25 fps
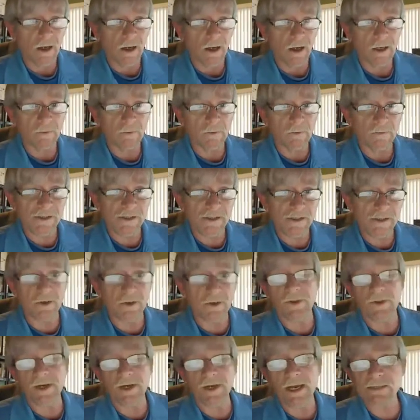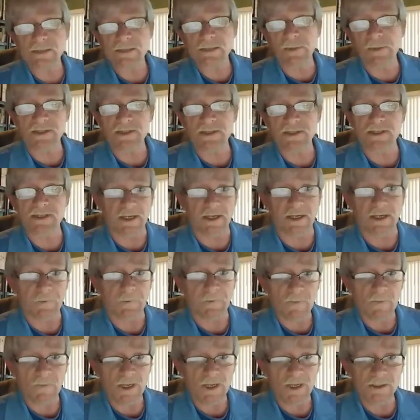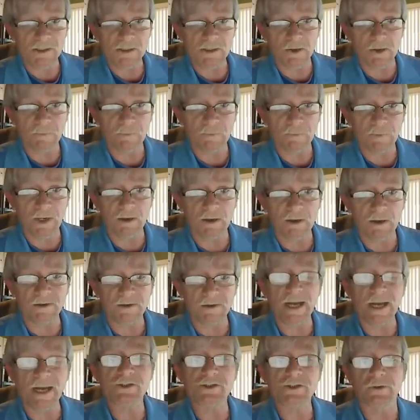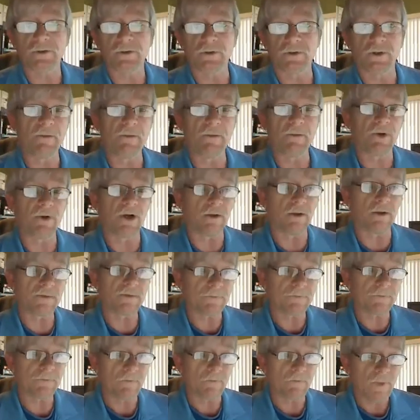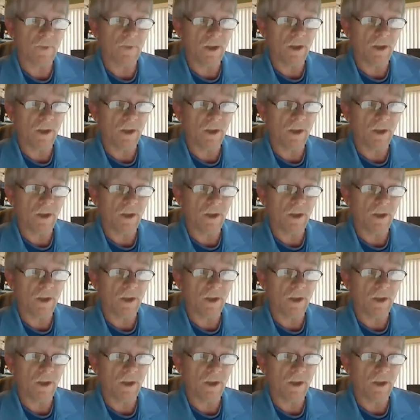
So the next best thing is going to be natural light bulbs.